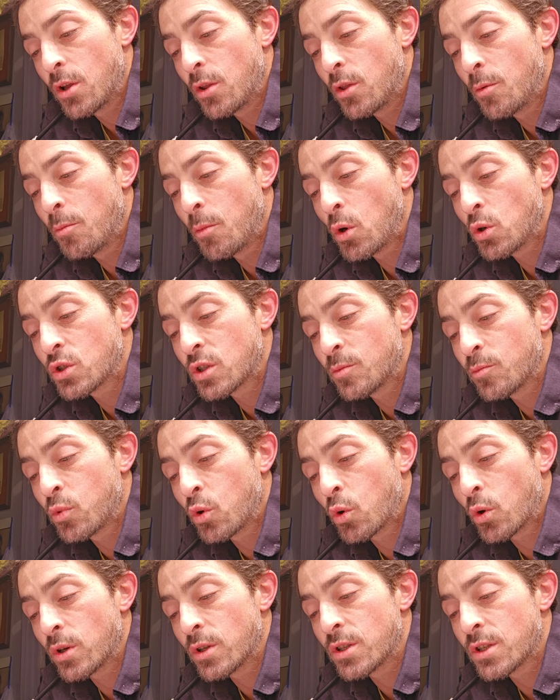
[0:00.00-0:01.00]
the most
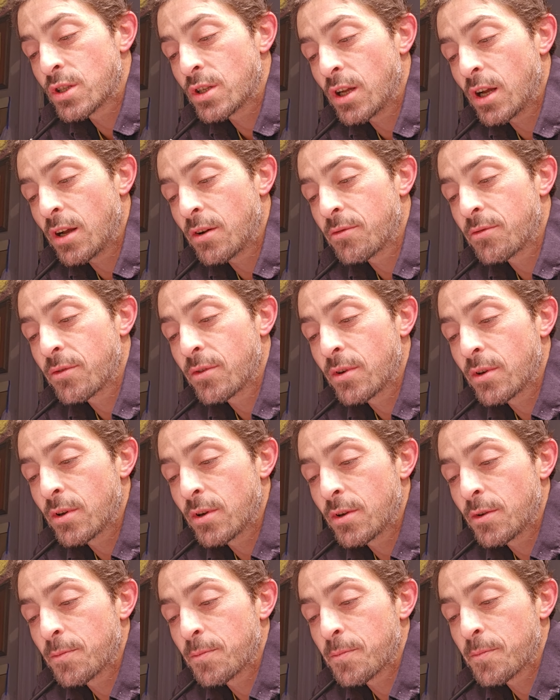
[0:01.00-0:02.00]
important stuff
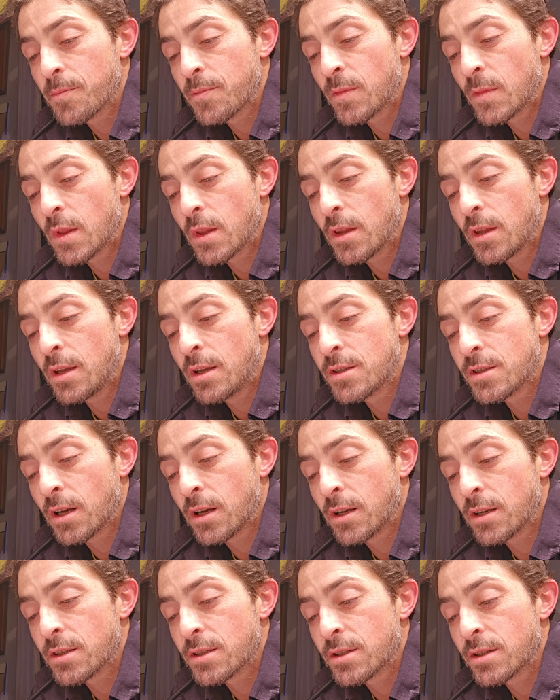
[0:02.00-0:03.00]
is
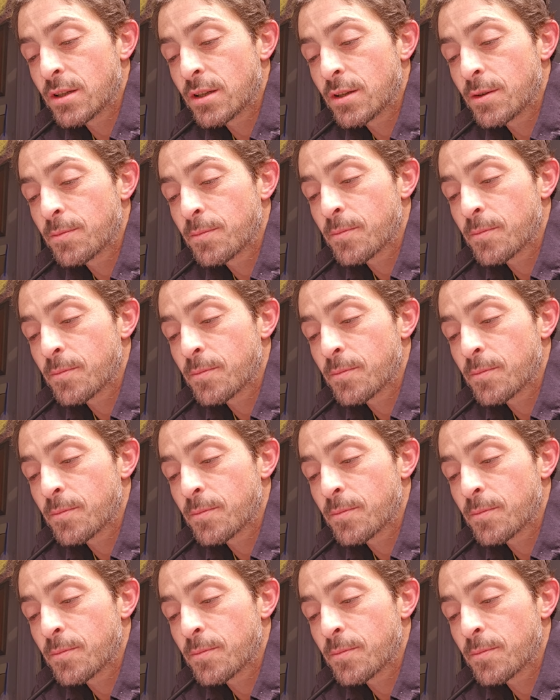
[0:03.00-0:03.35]
honestly